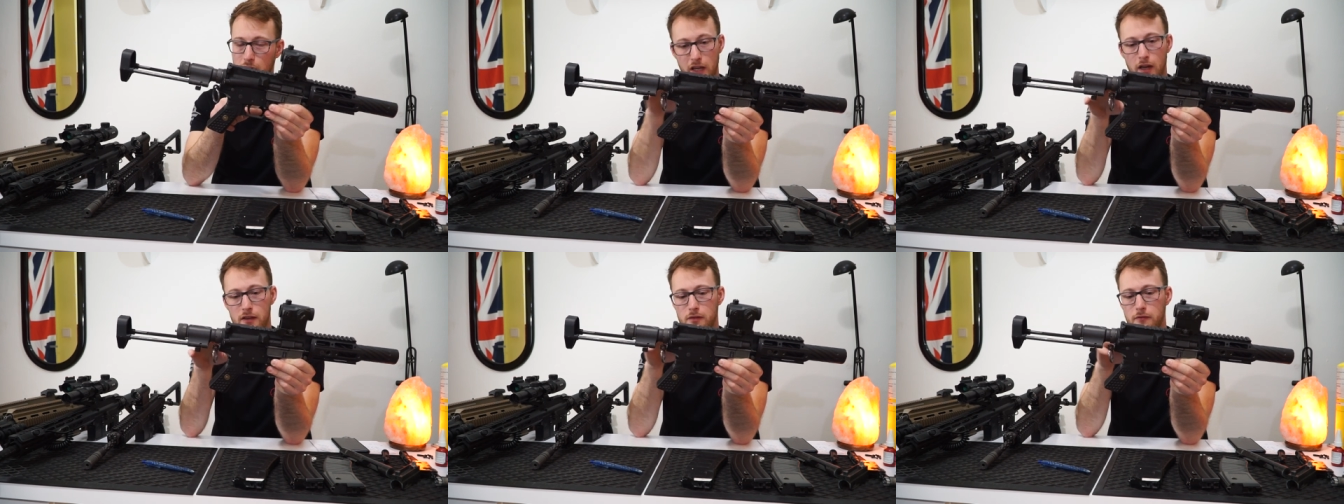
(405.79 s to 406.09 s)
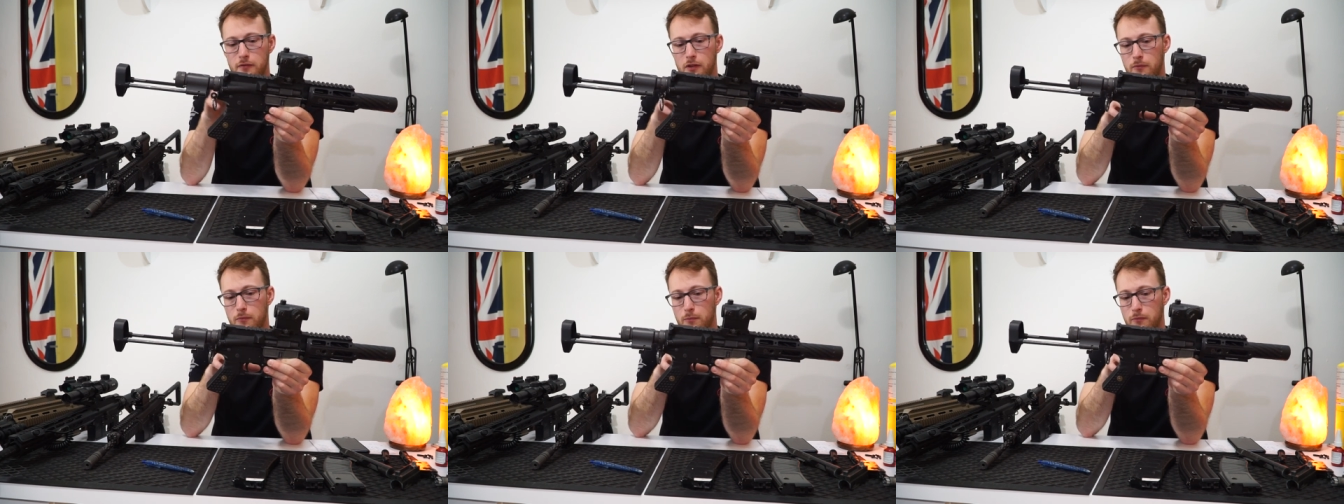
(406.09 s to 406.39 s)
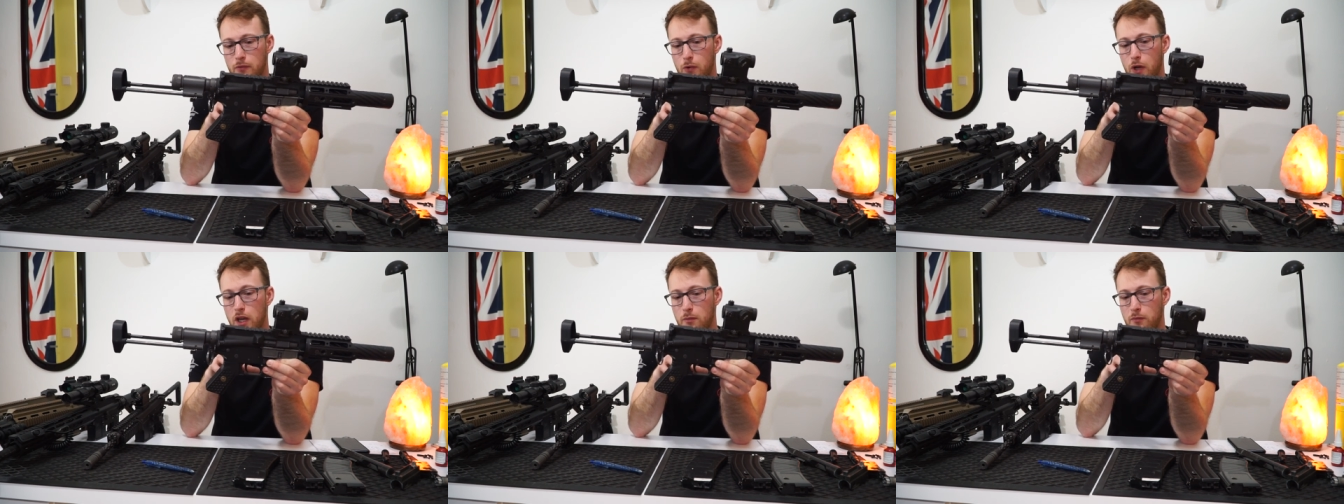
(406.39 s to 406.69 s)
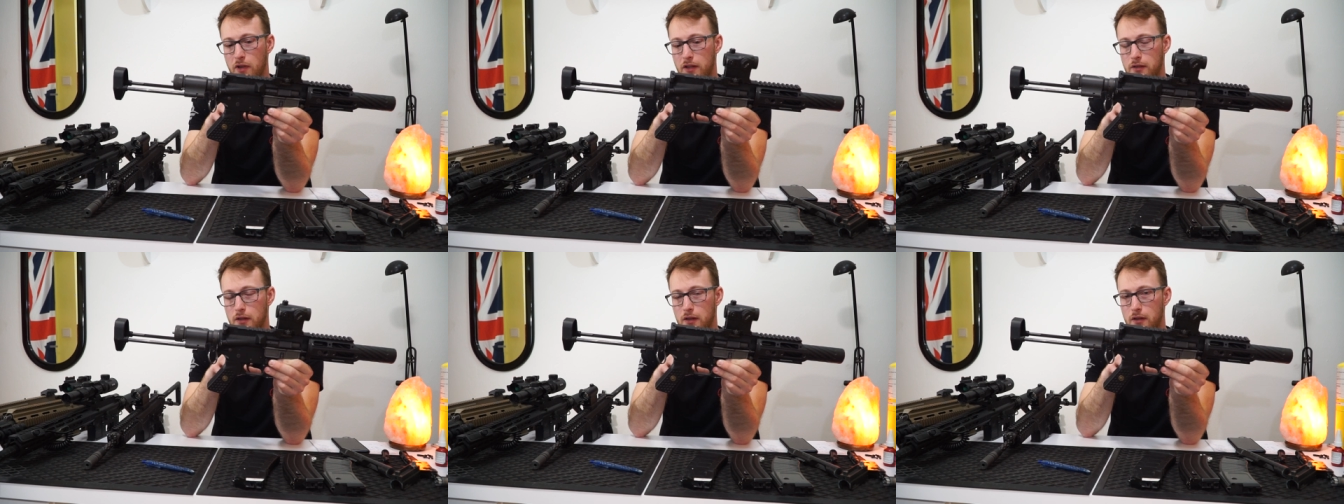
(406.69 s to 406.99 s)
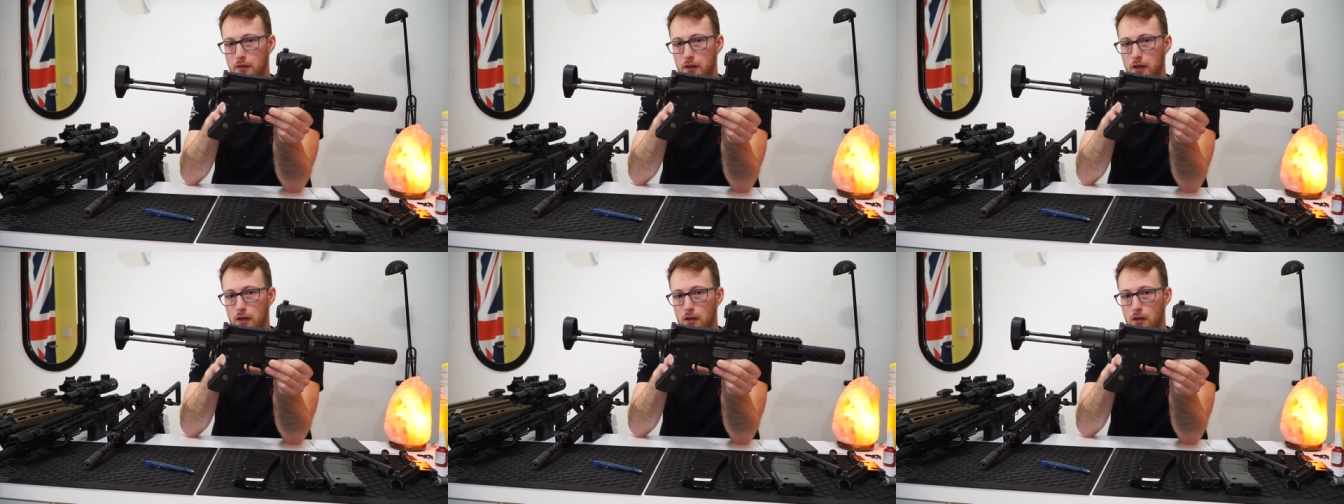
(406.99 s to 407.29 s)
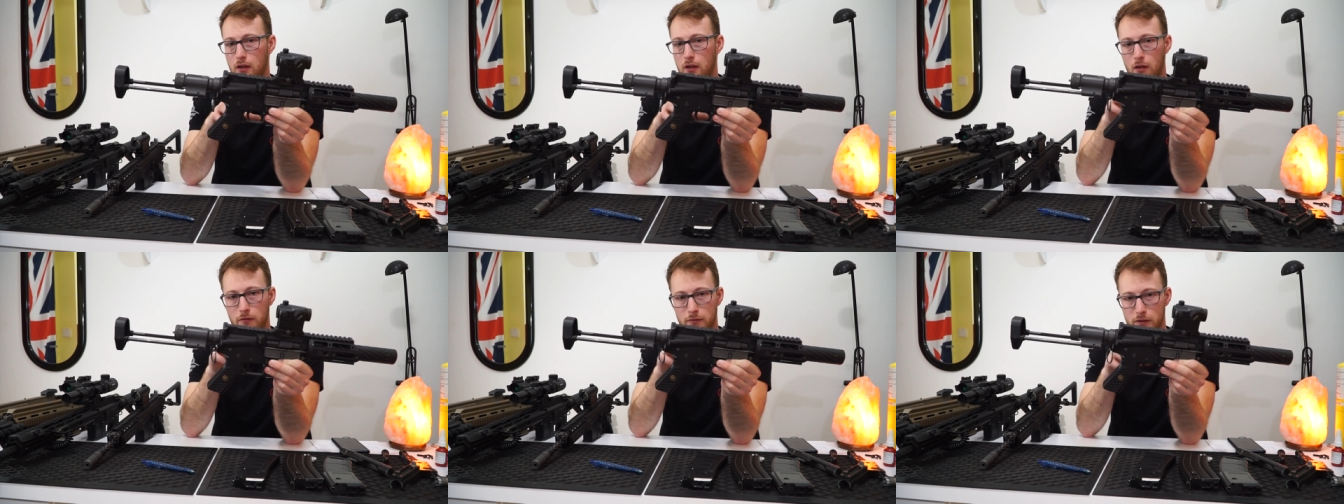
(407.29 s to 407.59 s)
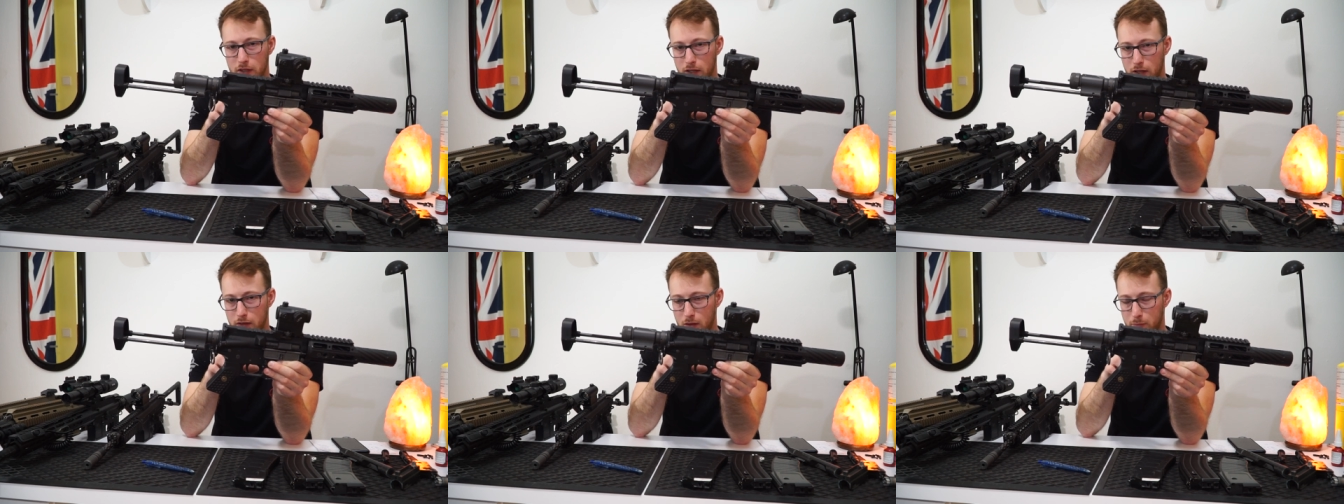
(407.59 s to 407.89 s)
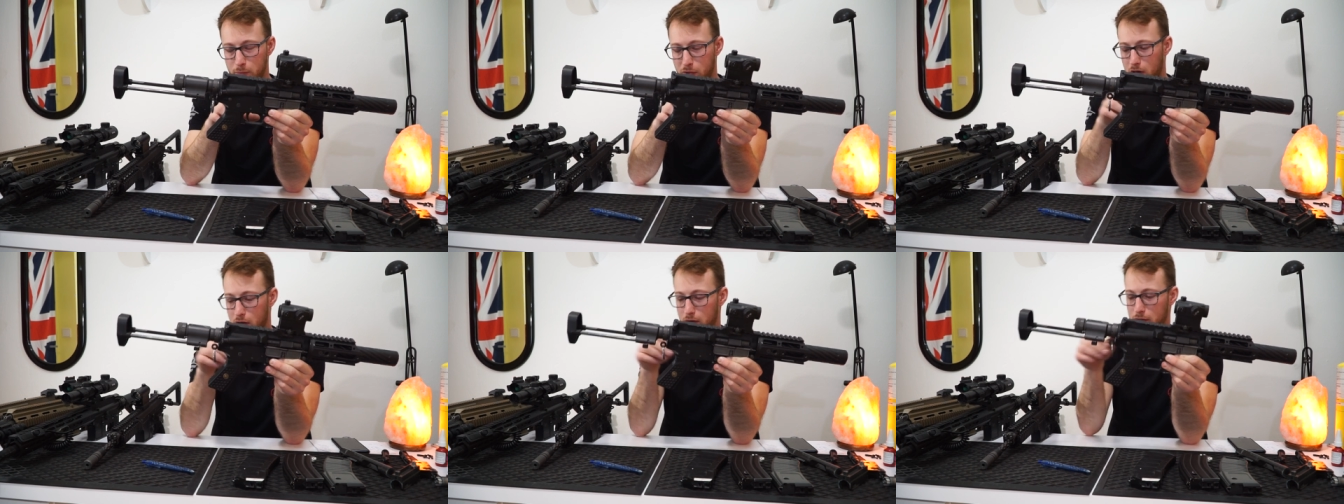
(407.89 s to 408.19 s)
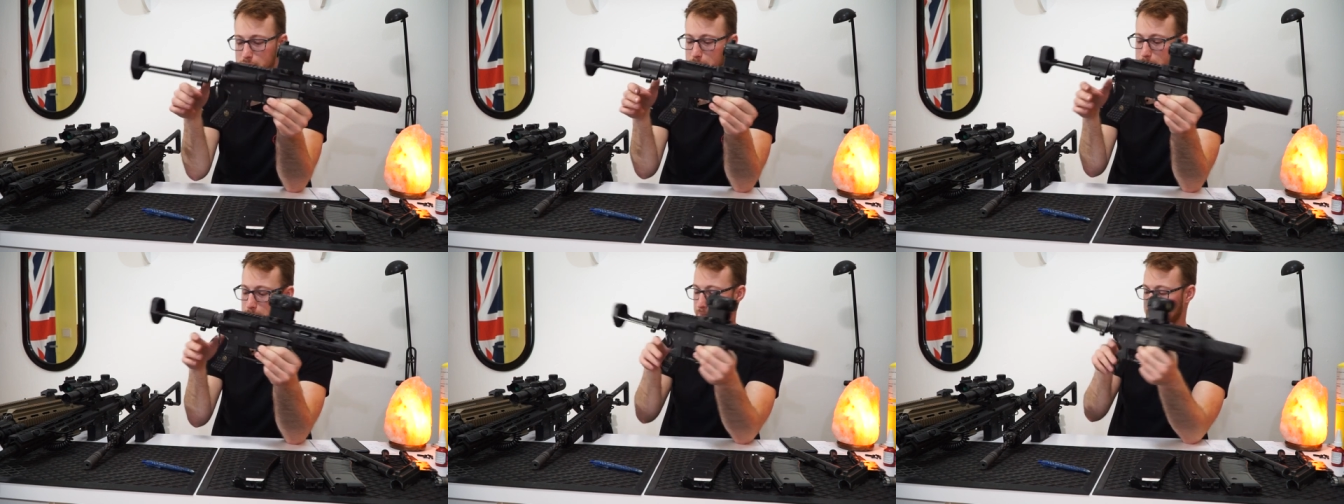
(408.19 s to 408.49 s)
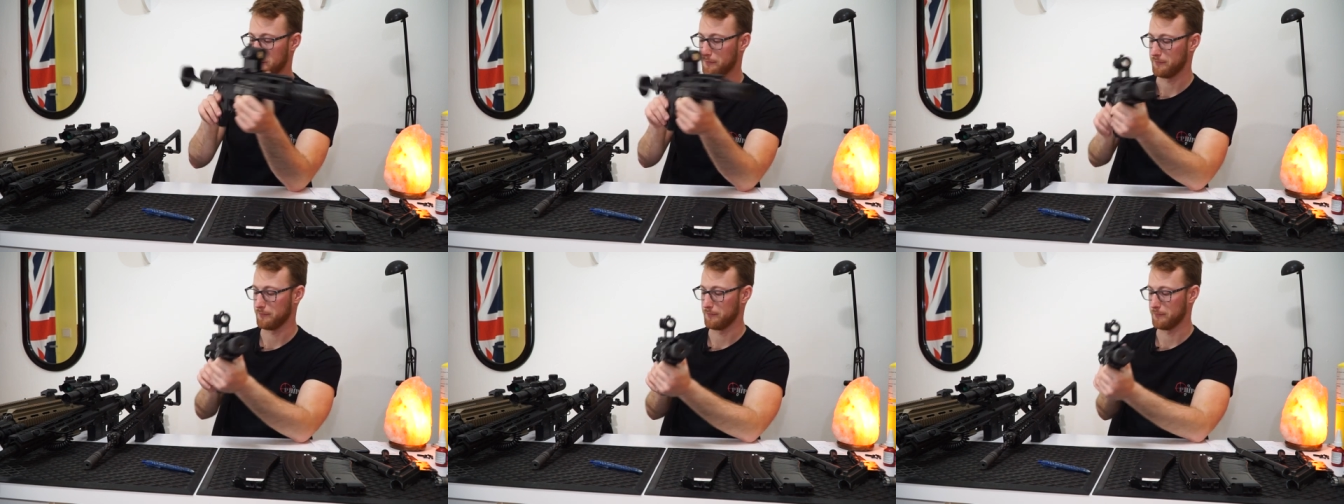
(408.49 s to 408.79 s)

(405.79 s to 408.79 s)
Because of the weak material of the inner parts,